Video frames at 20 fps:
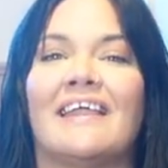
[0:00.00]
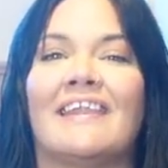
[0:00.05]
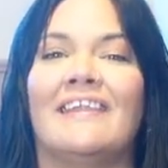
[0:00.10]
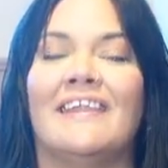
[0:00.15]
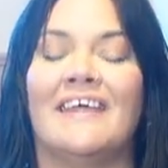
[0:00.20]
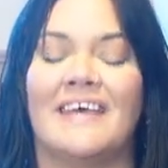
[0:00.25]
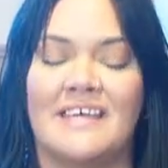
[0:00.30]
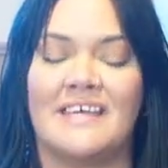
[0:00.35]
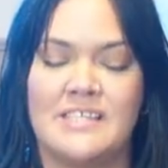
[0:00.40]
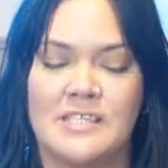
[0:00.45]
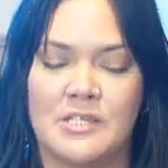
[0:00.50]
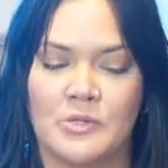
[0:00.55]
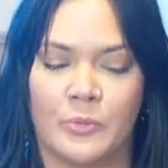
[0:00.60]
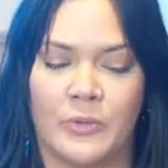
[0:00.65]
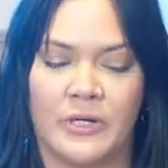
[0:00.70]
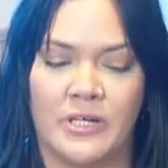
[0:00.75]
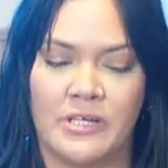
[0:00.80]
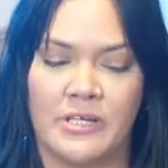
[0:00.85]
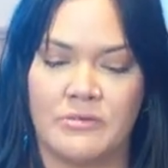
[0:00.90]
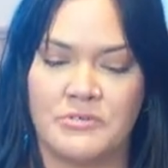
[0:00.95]
this
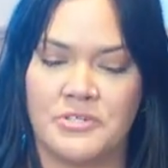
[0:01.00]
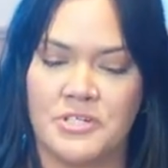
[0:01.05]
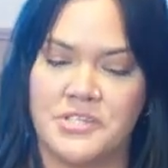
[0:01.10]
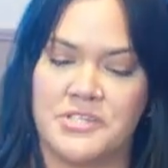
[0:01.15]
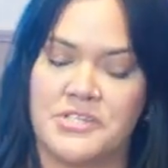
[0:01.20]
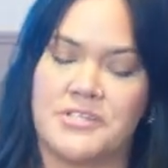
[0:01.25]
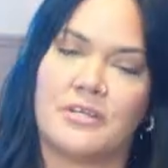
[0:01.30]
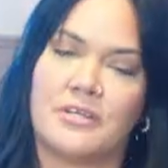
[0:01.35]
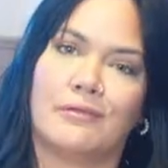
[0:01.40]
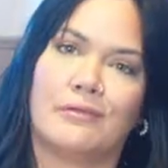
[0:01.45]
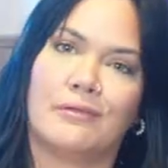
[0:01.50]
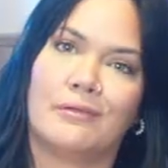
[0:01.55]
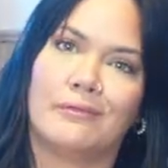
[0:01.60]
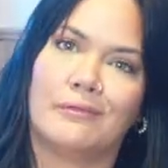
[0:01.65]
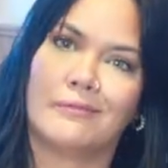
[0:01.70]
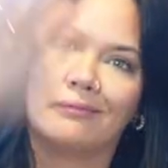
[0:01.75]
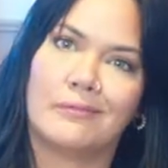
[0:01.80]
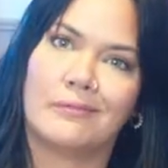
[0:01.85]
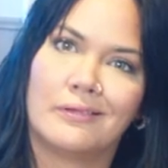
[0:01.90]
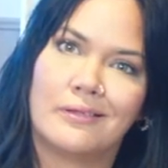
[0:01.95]
where you just
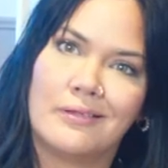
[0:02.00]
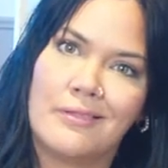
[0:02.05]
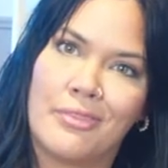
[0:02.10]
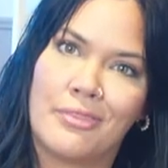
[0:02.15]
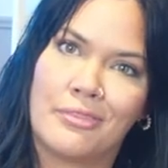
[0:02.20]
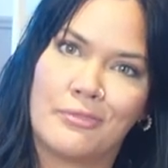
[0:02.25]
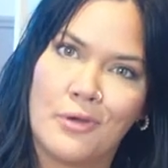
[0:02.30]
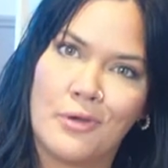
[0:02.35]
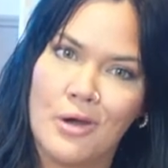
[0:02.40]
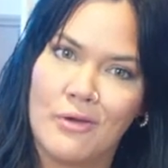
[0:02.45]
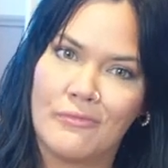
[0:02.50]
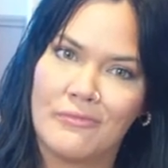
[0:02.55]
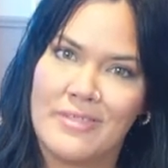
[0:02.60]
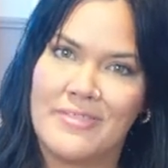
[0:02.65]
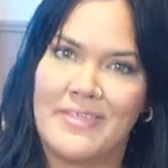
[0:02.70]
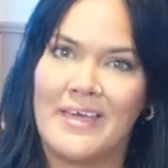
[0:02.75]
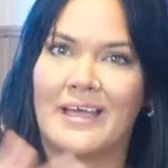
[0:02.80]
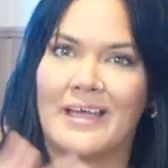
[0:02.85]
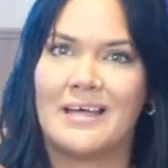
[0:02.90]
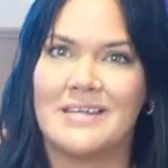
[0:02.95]
throw
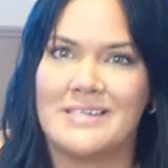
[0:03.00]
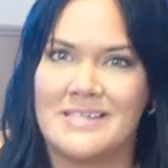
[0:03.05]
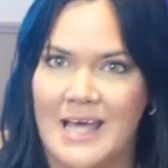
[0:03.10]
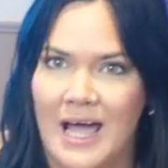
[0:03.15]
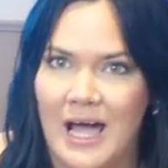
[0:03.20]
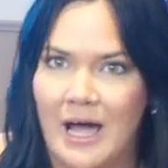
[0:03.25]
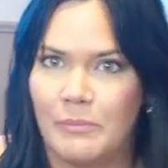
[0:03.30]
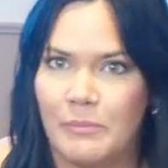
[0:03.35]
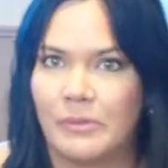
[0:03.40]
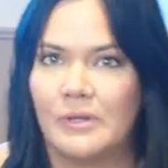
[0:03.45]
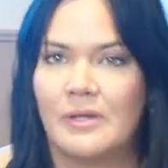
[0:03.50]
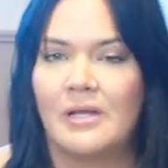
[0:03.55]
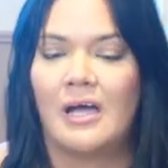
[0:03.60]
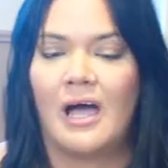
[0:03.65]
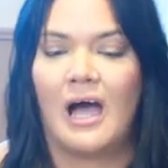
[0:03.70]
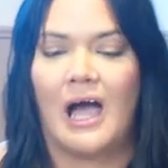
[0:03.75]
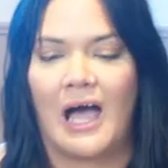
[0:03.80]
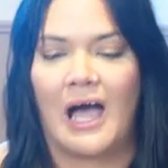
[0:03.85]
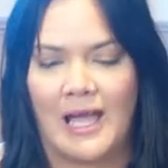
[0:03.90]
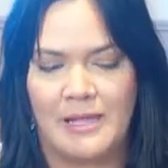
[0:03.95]
everything on top.
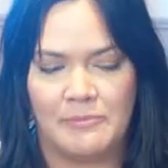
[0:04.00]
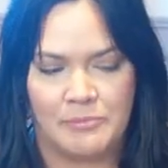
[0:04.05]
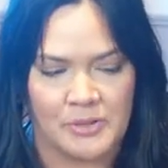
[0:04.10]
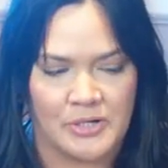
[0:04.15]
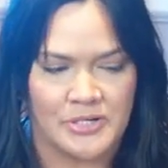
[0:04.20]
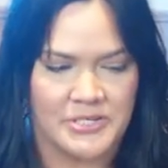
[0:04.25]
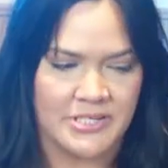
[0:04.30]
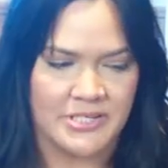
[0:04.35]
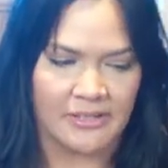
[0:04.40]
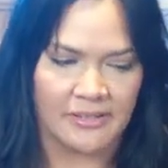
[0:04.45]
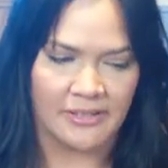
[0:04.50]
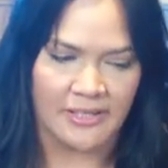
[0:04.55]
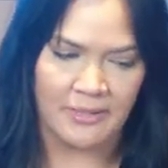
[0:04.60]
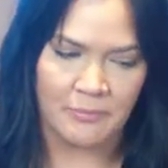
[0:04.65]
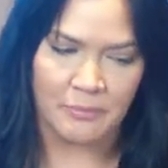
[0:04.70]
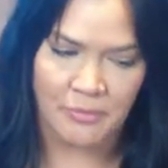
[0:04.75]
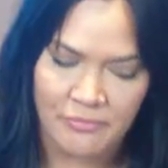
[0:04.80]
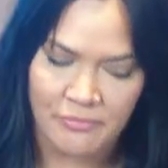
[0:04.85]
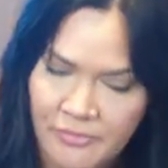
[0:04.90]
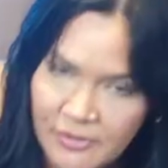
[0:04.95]
I personally
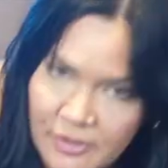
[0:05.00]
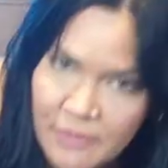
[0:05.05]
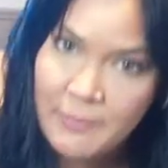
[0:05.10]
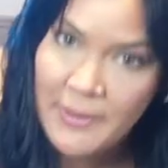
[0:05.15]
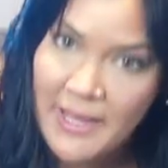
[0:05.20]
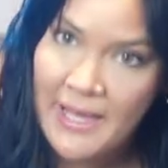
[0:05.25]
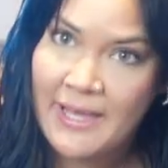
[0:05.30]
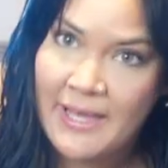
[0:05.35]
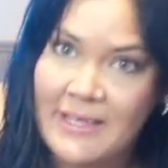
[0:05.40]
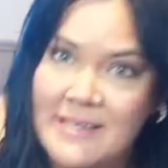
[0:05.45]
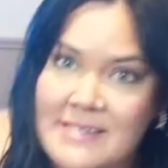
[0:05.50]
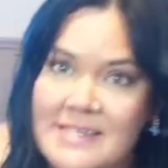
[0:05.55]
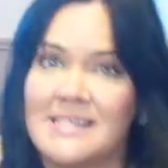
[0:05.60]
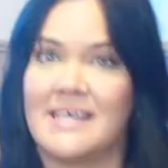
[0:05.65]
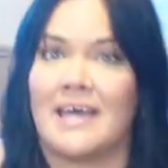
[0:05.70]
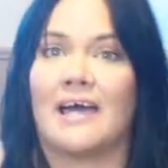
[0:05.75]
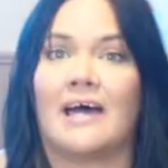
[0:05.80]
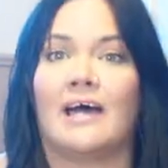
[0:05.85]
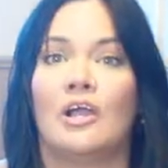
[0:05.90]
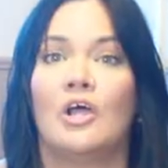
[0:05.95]
prefer bags
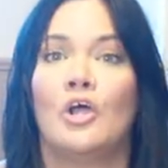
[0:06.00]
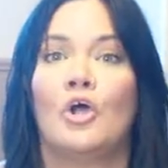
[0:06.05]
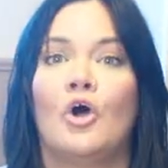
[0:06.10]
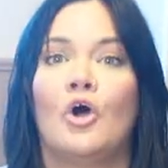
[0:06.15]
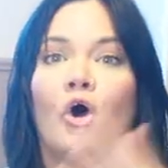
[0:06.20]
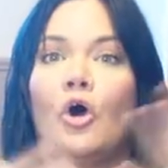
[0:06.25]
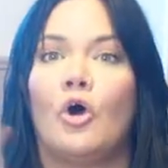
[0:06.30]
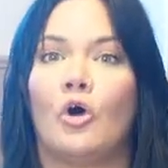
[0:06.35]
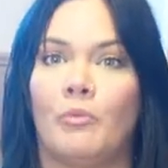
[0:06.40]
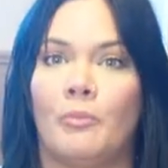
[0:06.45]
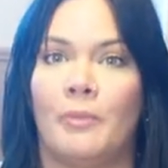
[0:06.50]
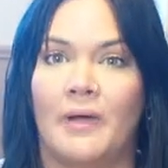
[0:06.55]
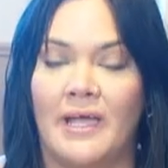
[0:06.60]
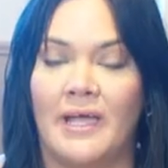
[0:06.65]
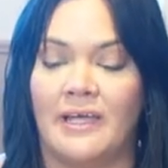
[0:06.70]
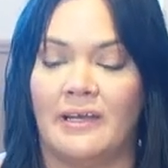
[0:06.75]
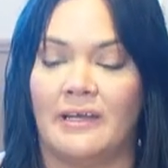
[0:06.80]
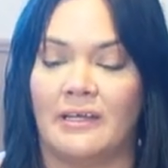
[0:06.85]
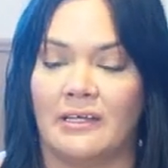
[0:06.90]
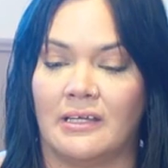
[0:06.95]
that
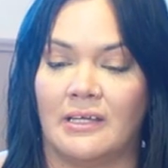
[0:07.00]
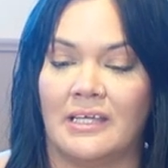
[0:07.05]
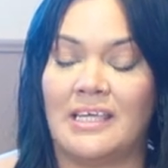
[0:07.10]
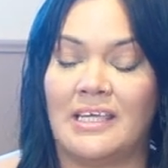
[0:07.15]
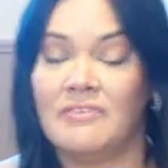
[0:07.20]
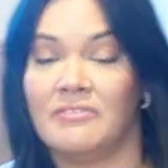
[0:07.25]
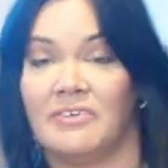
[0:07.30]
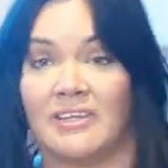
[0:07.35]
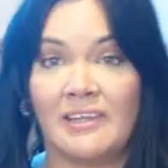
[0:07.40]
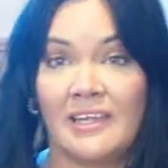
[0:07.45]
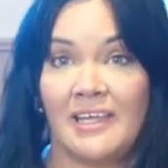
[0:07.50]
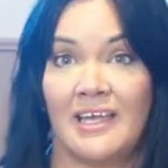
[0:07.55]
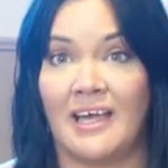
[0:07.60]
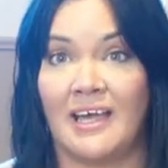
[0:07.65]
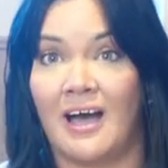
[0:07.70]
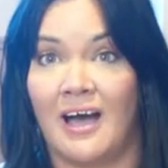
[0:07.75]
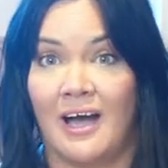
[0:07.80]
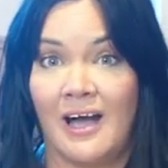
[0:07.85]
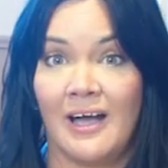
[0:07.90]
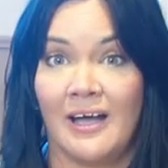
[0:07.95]
open evenly
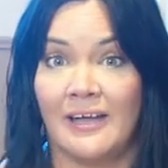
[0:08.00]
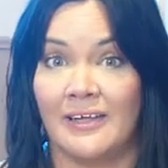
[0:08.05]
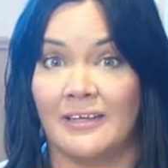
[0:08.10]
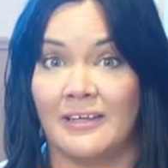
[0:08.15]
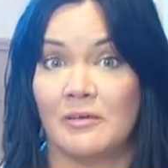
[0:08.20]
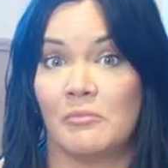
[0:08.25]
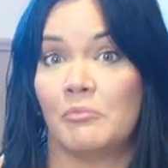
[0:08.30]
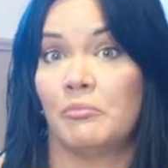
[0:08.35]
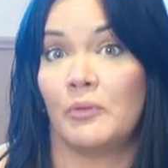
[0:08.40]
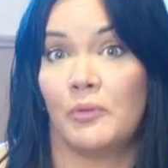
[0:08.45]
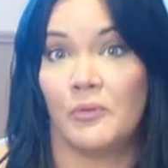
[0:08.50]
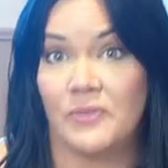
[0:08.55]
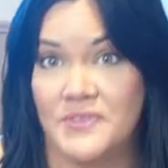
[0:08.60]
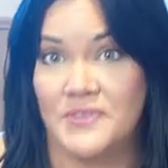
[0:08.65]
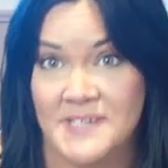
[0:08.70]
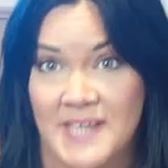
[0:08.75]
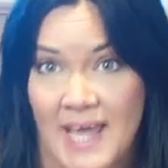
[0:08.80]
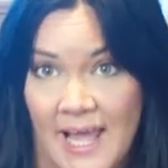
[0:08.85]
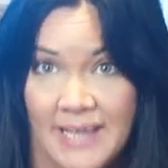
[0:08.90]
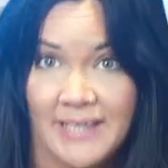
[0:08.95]
on both
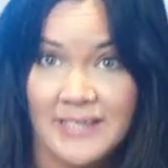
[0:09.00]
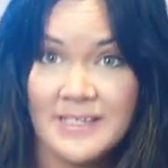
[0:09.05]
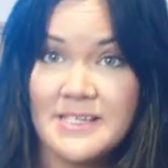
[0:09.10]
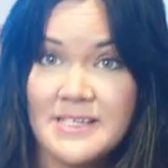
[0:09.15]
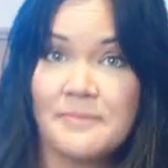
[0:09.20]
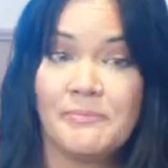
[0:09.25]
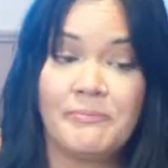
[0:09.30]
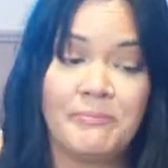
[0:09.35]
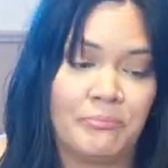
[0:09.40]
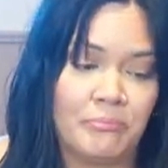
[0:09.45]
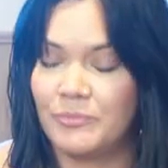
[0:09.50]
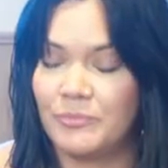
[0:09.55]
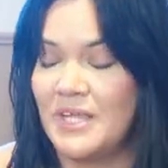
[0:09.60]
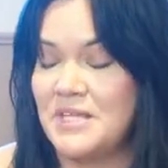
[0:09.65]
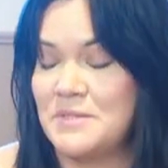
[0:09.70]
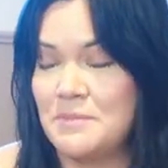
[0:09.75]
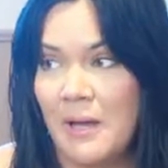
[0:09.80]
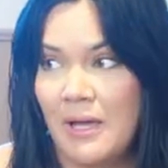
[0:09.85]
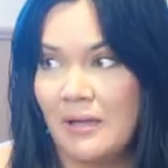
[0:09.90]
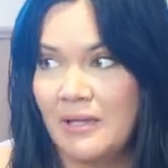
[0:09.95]
sides.
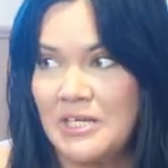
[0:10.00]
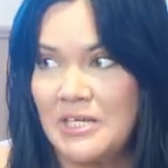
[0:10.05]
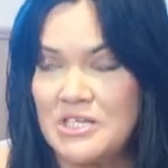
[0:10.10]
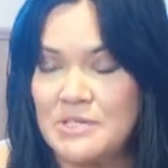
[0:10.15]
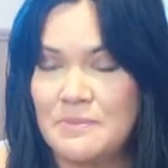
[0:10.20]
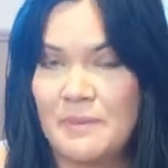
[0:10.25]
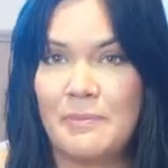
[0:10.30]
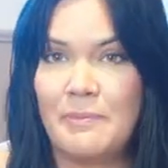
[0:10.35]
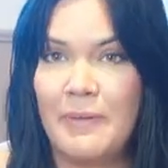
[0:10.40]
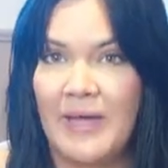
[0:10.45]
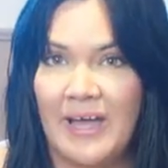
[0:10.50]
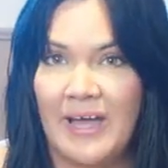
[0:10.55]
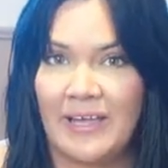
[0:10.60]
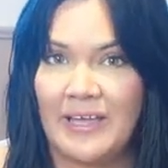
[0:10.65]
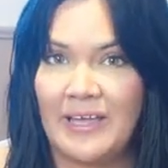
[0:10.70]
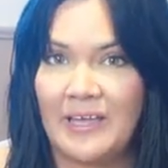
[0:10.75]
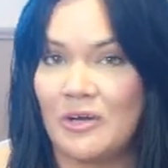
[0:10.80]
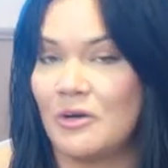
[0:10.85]
That's probably just my packing